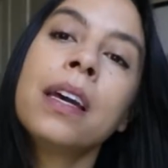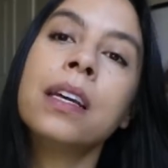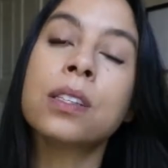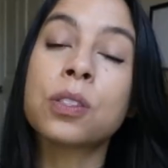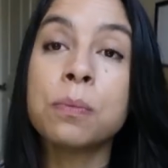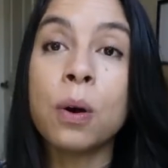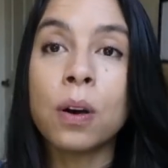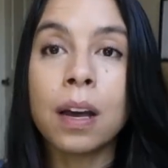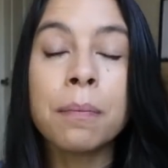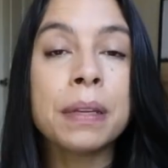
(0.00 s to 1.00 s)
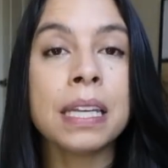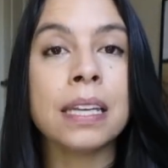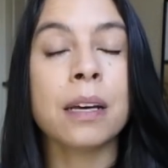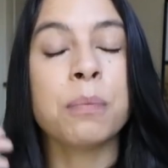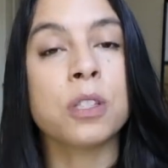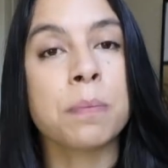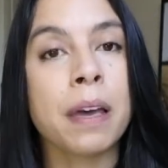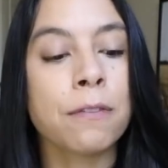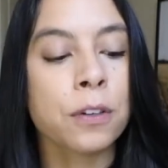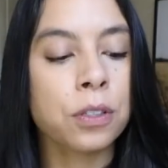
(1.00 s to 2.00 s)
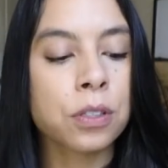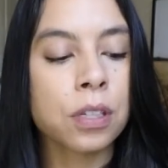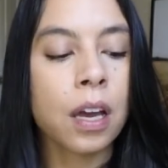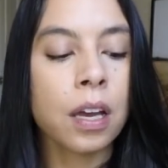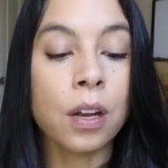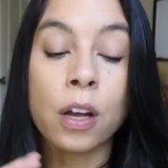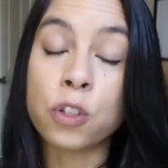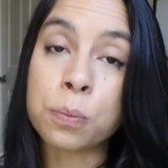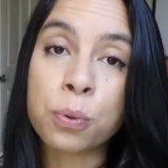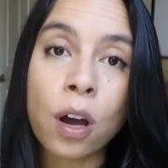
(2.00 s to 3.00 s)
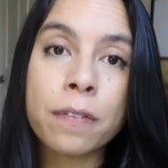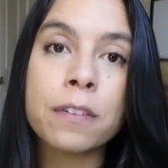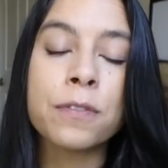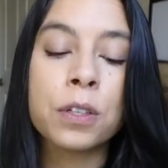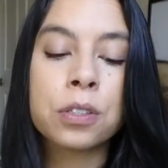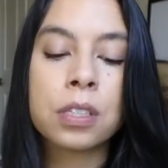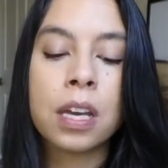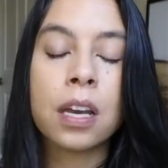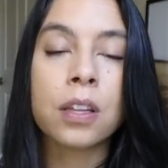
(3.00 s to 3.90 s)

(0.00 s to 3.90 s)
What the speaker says: It's a small company that puts pet first, not just profit first.